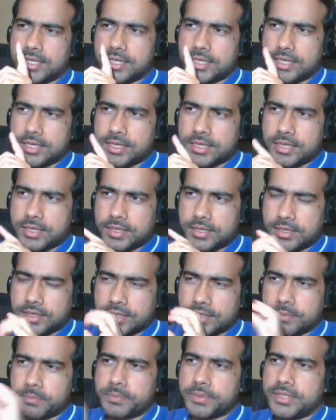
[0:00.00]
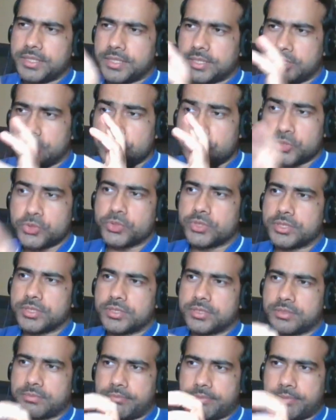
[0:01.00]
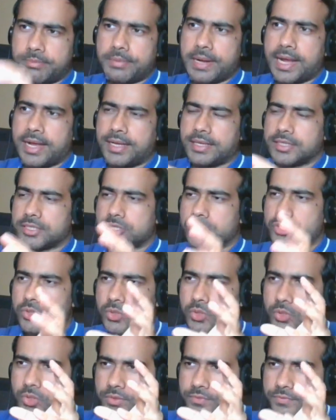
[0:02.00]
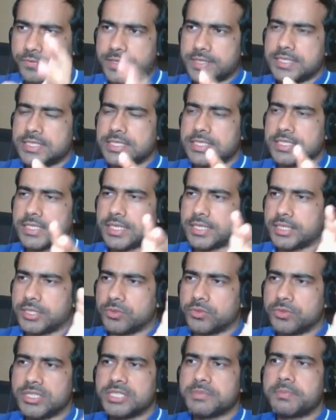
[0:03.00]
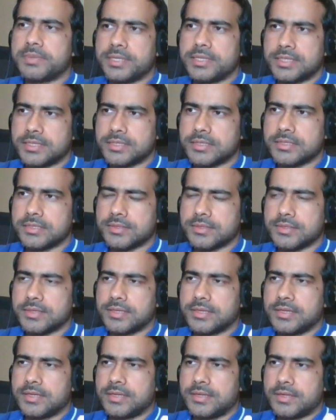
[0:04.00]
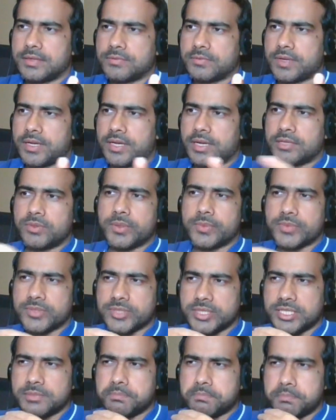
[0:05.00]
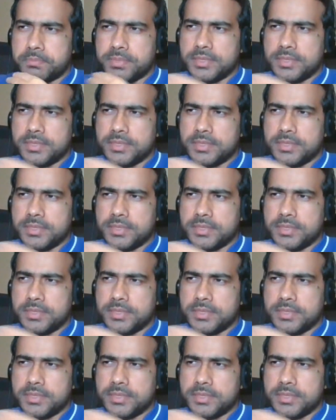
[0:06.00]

company, in institutions, banks or funds, and you know, these places where you have seen